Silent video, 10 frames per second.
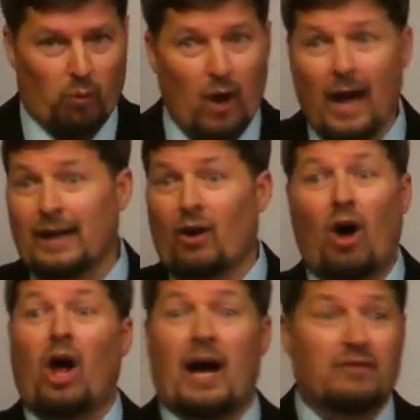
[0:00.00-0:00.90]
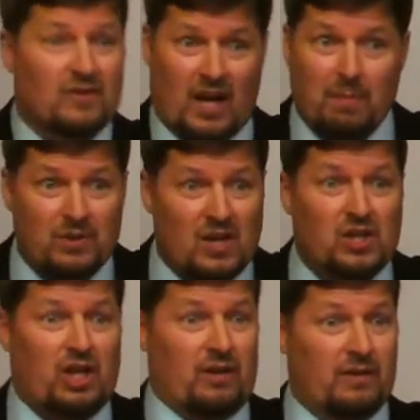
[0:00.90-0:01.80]
We're not going to all have the same
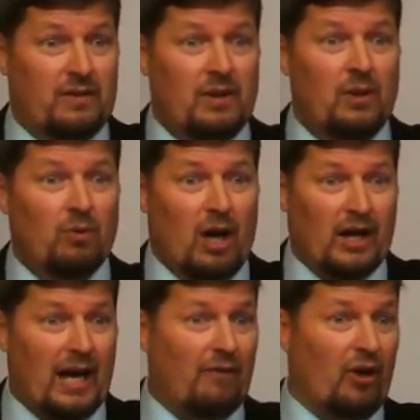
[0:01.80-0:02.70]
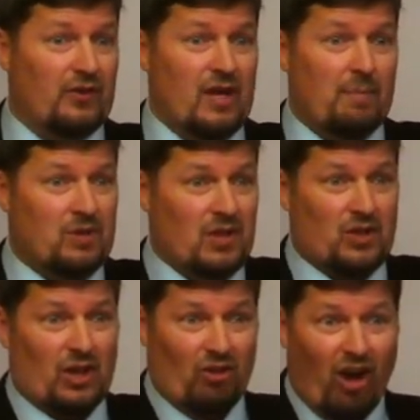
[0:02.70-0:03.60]
position. We're not going to have all the same
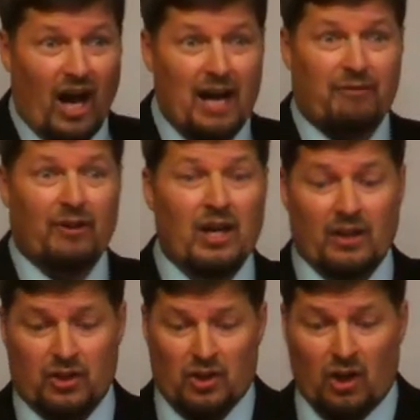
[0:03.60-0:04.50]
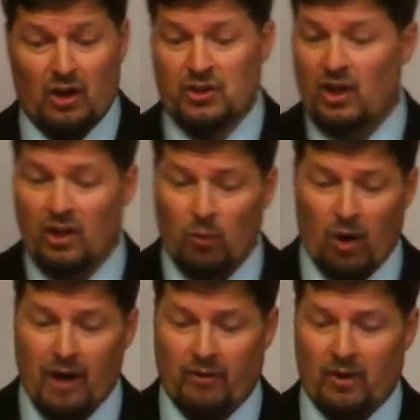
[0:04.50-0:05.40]
position in life, in the church,
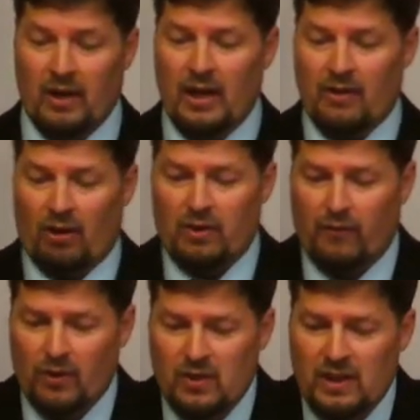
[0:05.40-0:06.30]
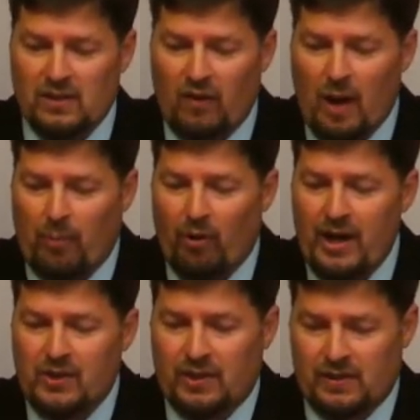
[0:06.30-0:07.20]
wherever. And there are diversities of
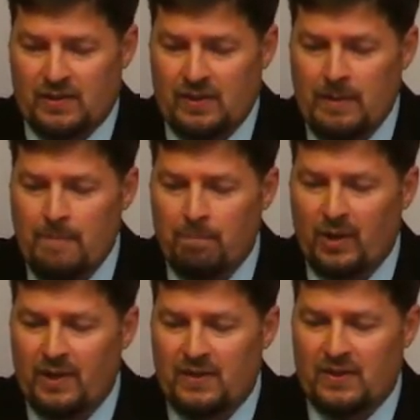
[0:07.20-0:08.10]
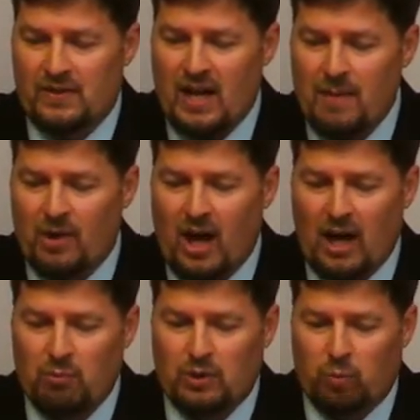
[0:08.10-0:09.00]
operations, but it is the same
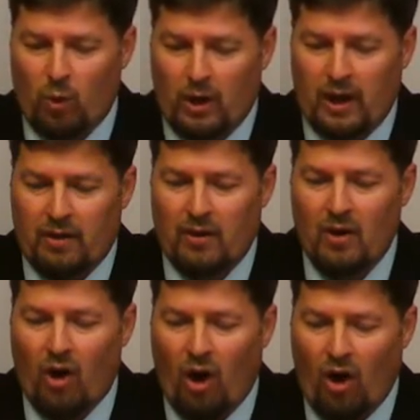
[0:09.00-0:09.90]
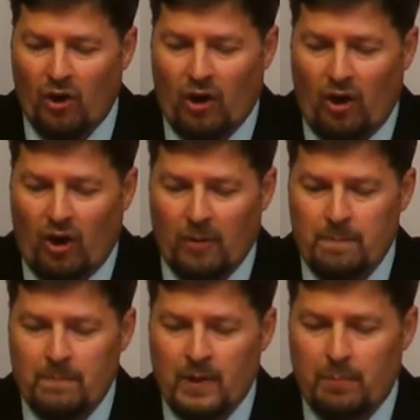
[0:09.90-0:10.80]
God which worketh all in all.
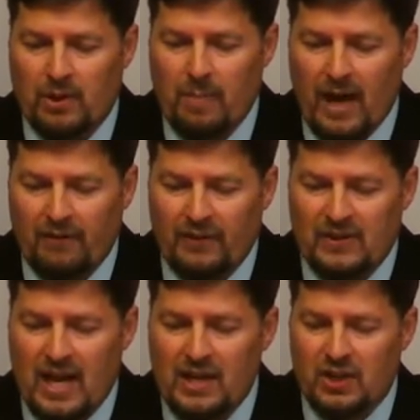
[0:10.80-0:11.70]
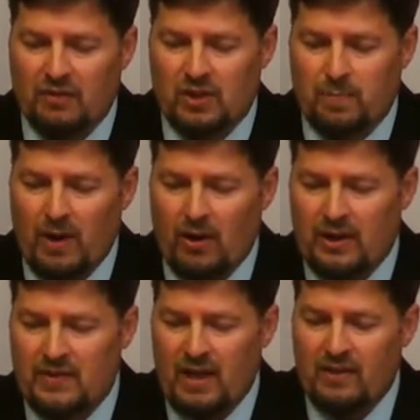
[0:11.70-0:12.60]
But the manifestation of the Spirit
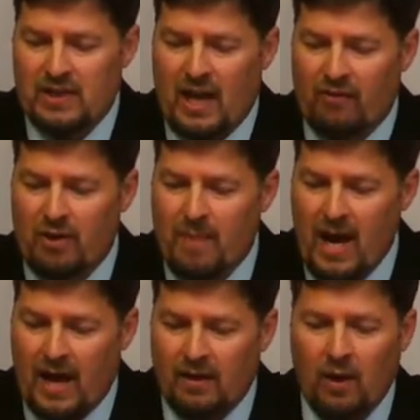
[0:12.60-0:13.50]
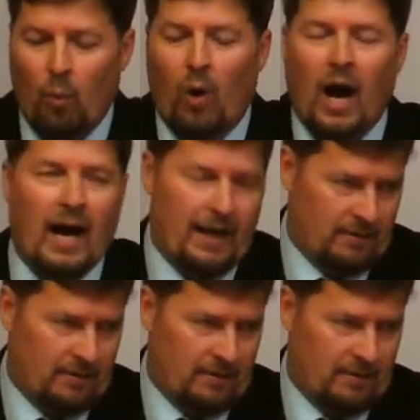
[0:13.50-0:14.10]
is given to every man. Why?